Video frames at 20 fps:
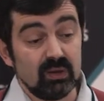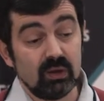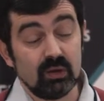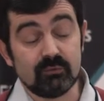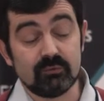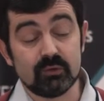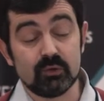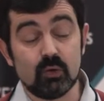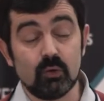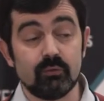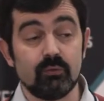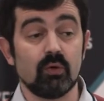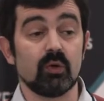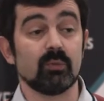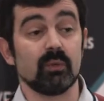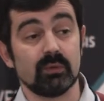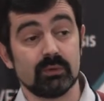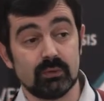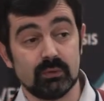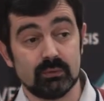have no
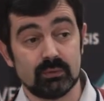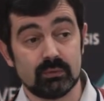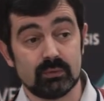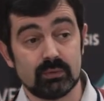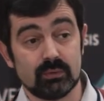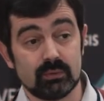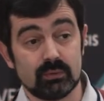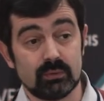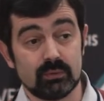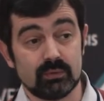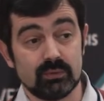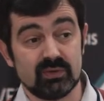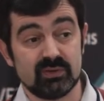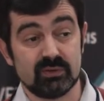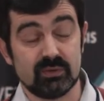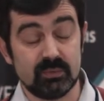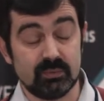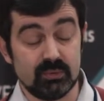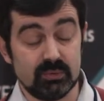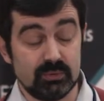formal
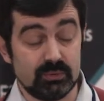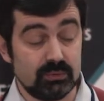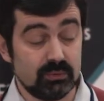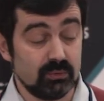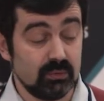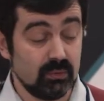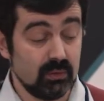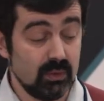descriptions.